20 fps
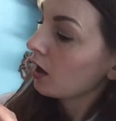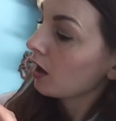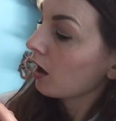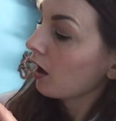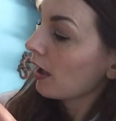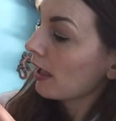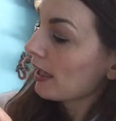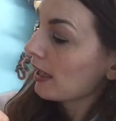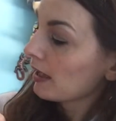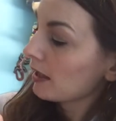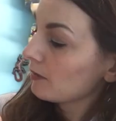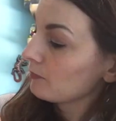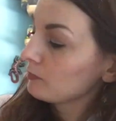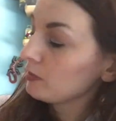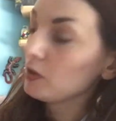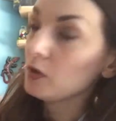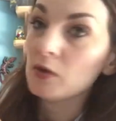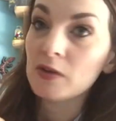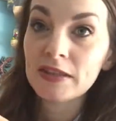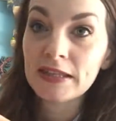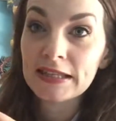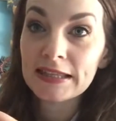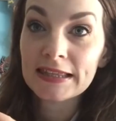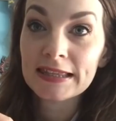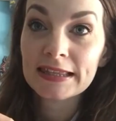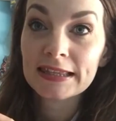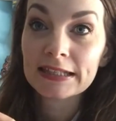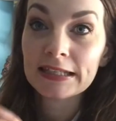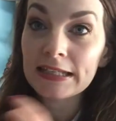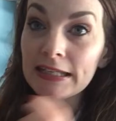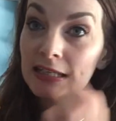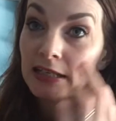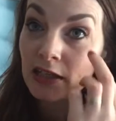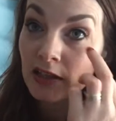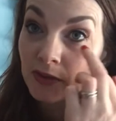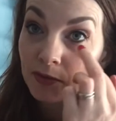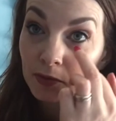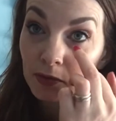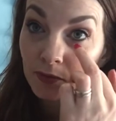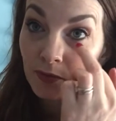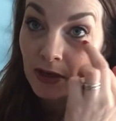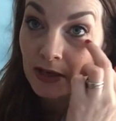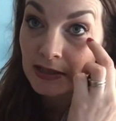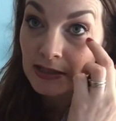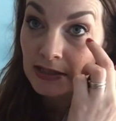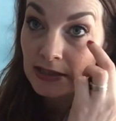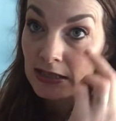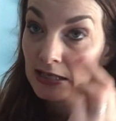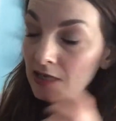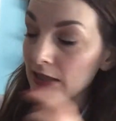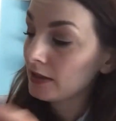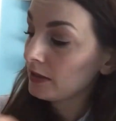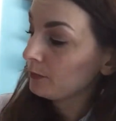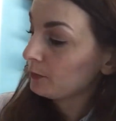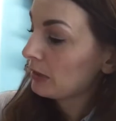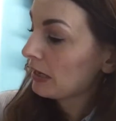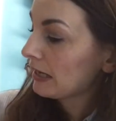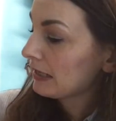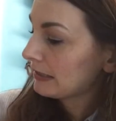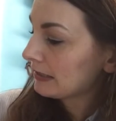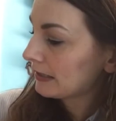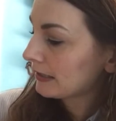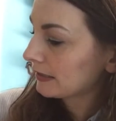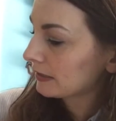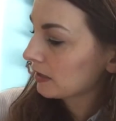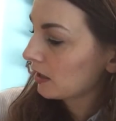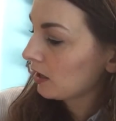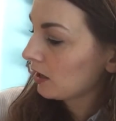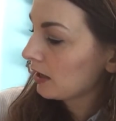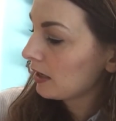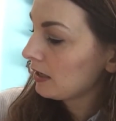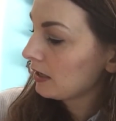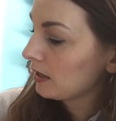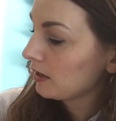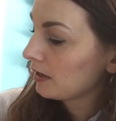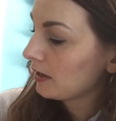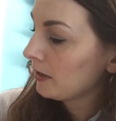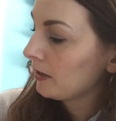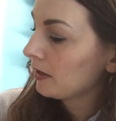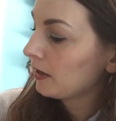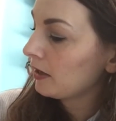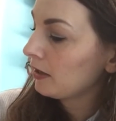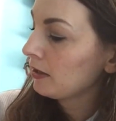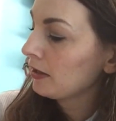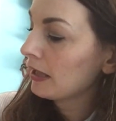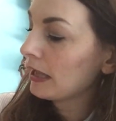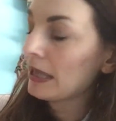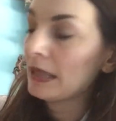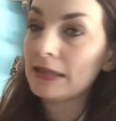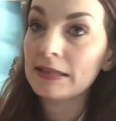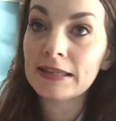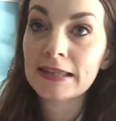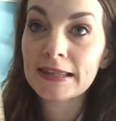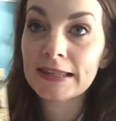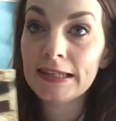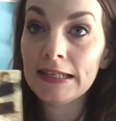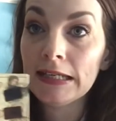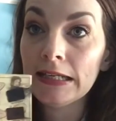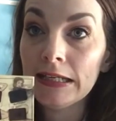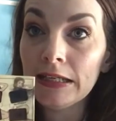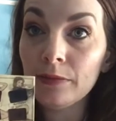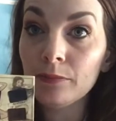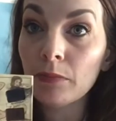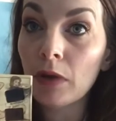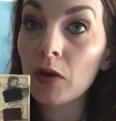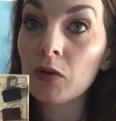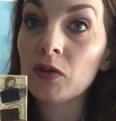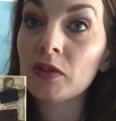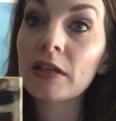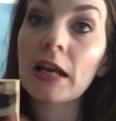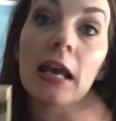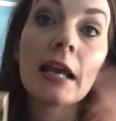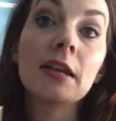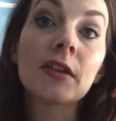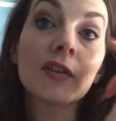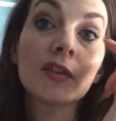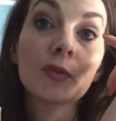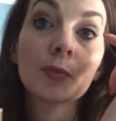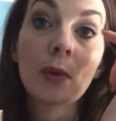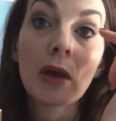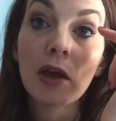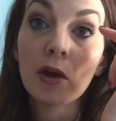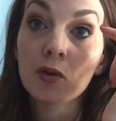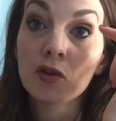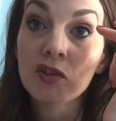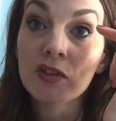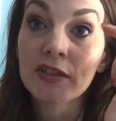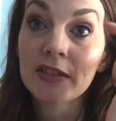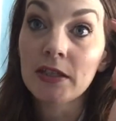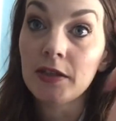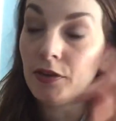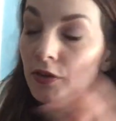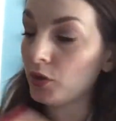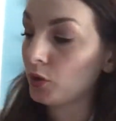I am using Sleek sort of underneath in places, an eyeliner, and Silly most days as well, just in the